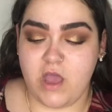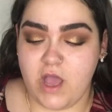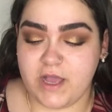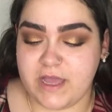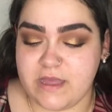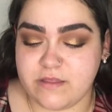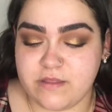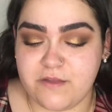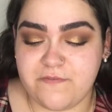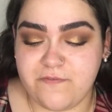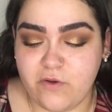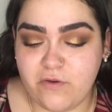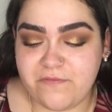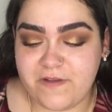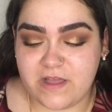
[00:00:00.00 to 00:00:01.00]
Okay, so
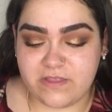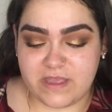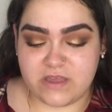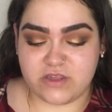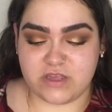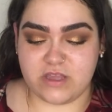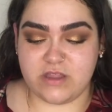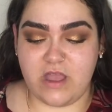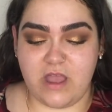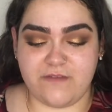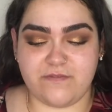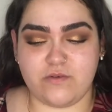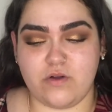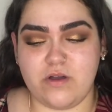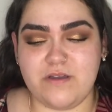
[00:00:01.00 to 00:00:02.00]
for foundation,
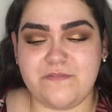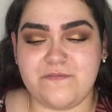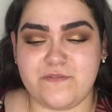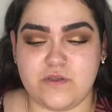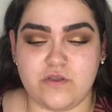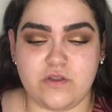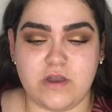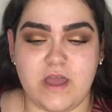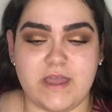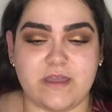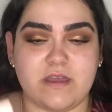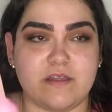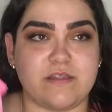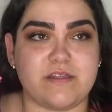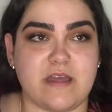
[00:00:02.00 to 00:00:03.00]
I've got a few
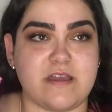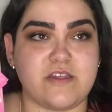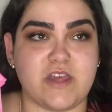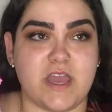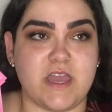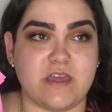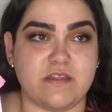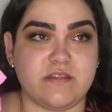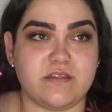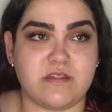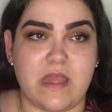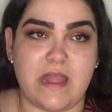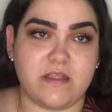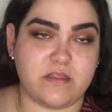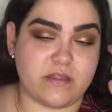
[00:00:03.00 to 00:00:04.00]
like sachets
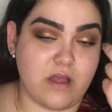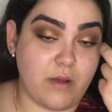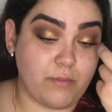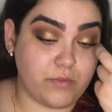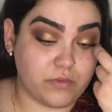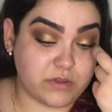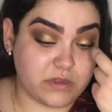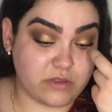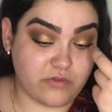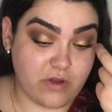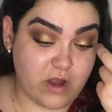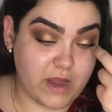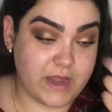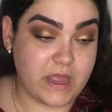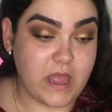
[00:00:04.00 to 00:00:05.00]
and samples to
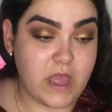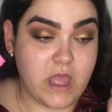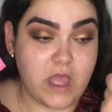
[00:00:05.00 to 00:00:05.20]
try.